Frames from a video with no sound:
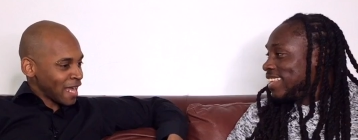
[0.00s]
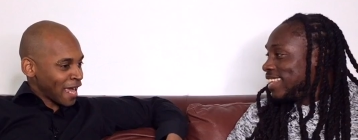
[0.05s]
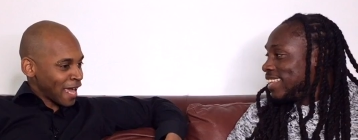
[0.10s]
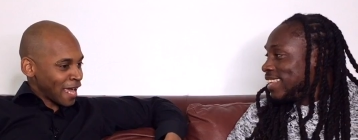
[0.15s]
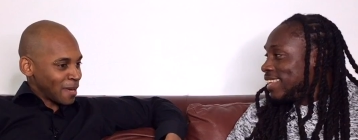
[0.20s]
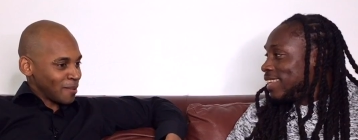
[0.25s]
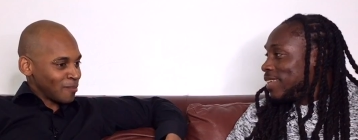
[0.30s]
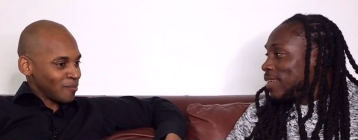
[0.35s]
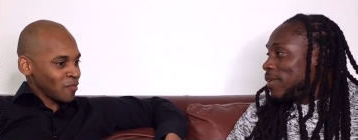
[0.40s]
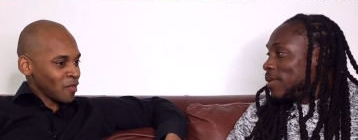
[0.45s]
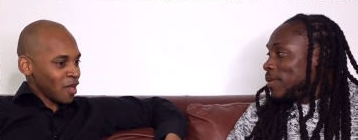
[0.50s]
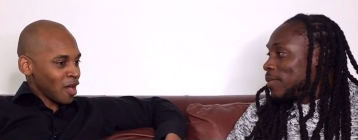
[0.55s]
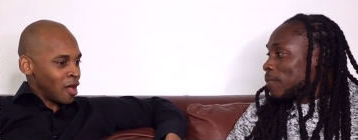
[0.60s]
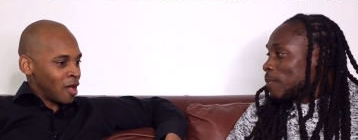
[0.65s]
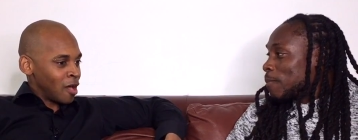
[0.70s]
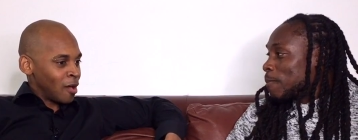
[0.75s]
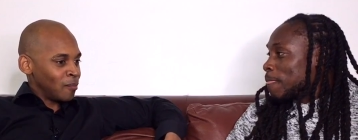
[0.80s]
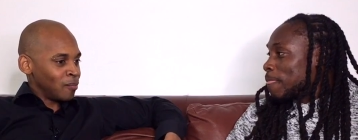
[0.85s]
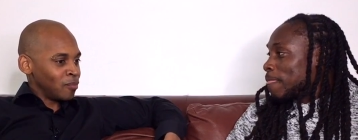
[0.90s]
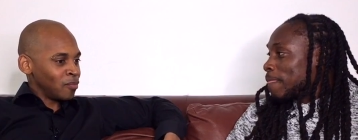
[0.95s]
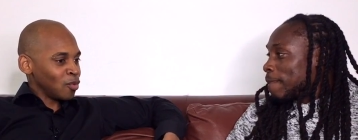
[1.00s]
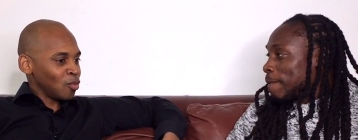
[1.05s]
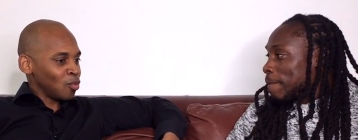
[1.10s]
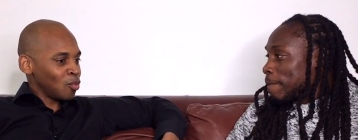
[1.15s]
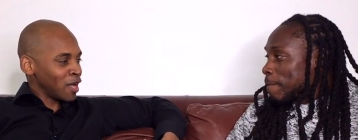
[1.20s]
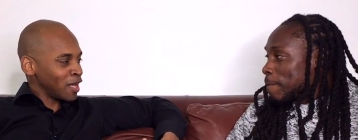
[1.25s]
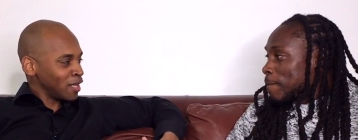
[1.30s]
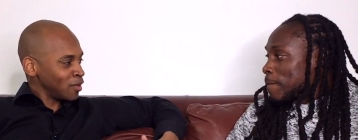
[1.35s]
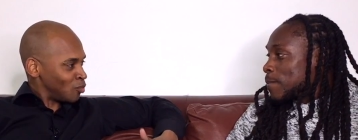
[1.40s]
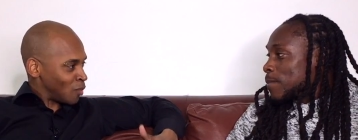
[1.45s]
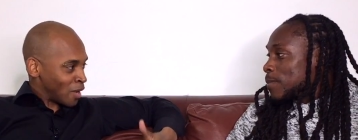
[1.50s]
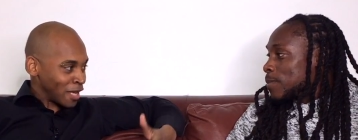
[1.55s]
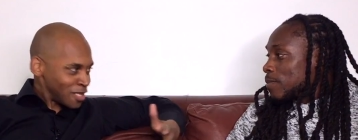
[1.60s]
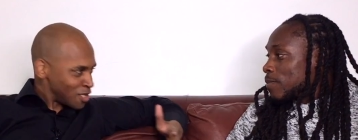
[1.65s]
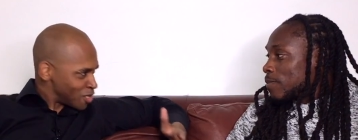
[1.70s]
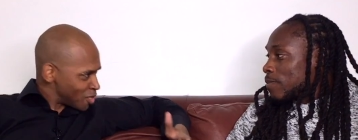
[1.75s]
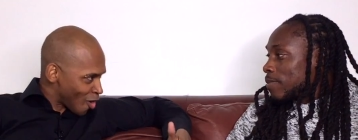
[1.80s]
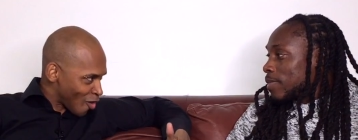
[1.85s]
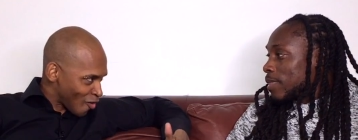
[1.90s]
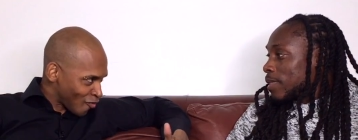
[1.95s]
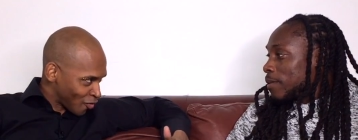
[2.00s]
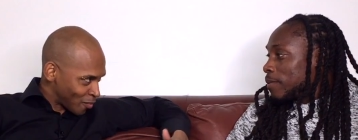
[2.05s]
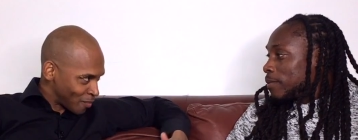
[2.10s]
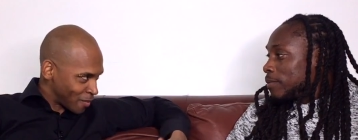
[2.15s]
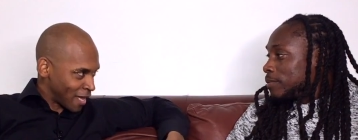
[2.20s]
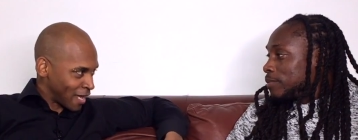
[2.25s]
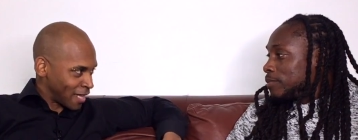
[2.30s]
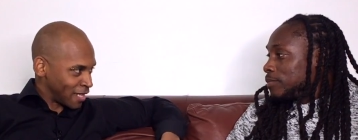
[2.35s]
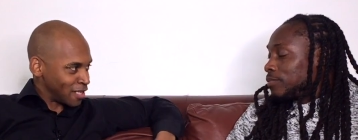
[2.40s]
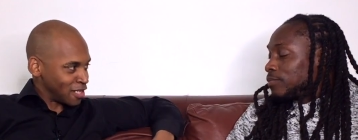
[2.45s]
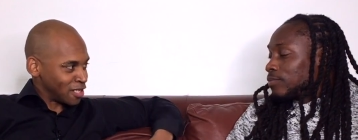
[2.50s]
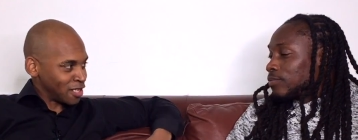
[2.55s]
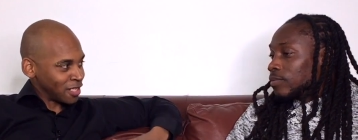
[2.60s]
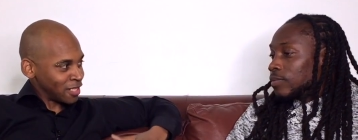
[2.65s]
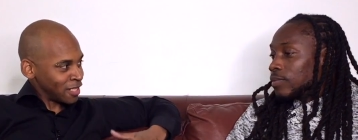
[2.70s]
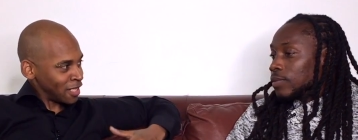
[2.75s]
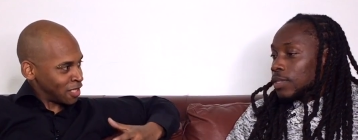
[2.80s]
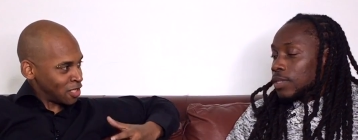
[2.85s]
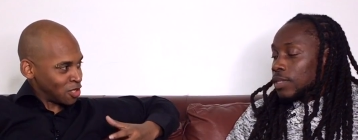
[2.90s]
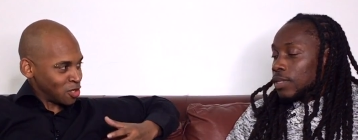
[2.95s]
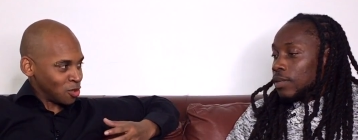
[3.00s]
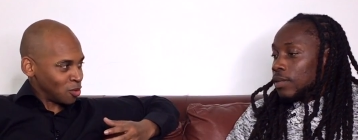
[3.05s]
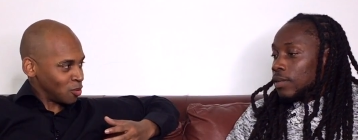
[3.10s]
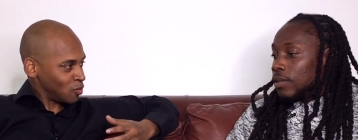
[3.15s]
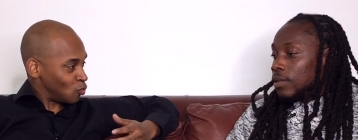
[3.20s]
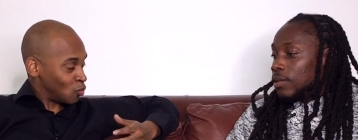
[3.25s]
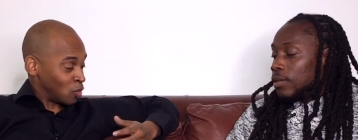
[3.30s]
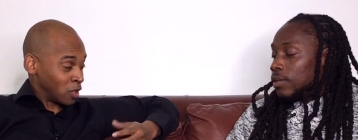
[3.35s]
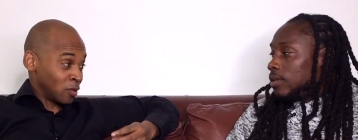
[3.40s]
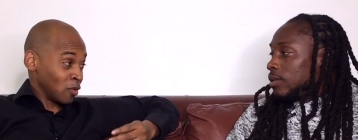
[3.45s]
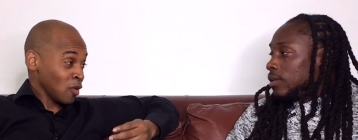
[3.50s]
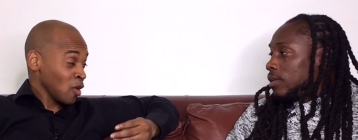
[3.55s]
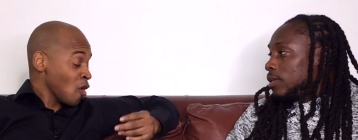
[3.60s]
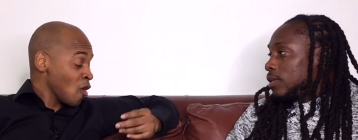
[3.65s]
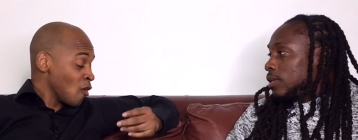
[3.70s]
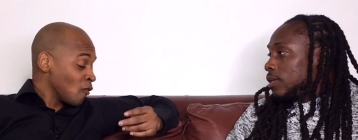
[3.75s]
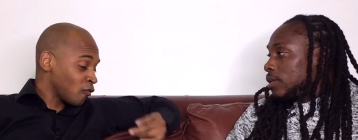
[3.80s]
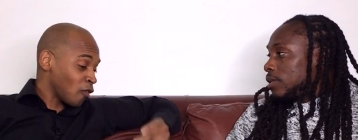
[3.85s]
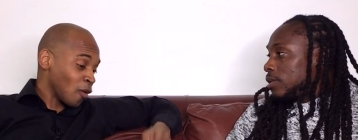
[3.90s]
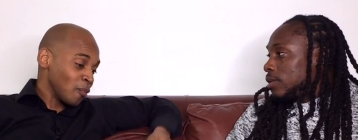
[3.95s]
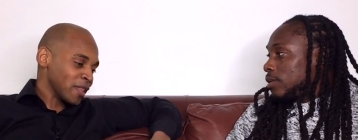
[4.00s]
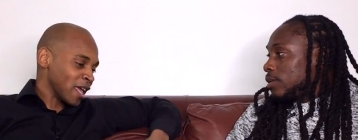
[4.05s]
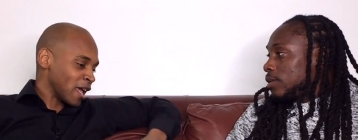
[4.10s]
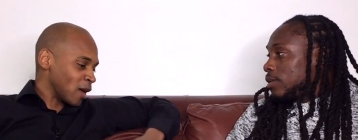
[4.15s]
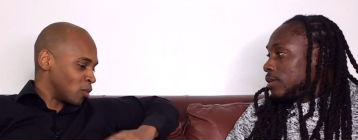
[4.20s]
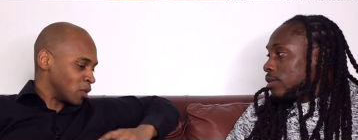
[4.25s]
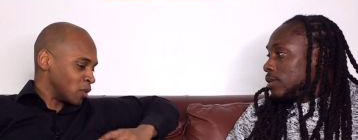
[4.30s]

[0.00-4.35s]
Speaker 1: name. Um, where where did you go from there? Did did you from there